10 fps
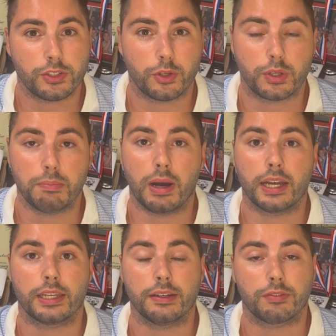so you could
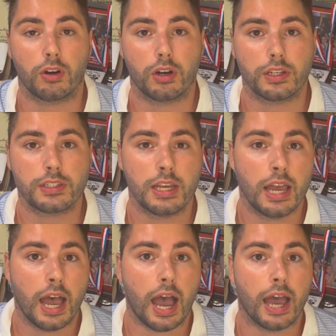buy gift cards
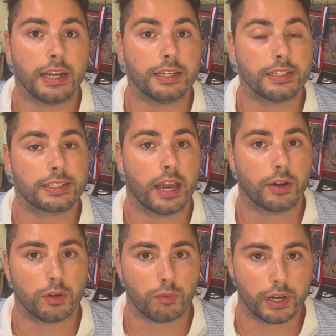at a
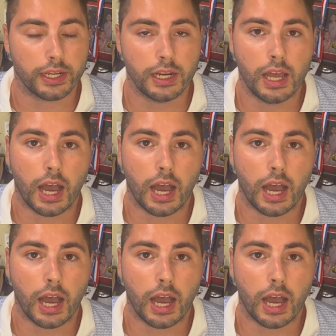discounted rate.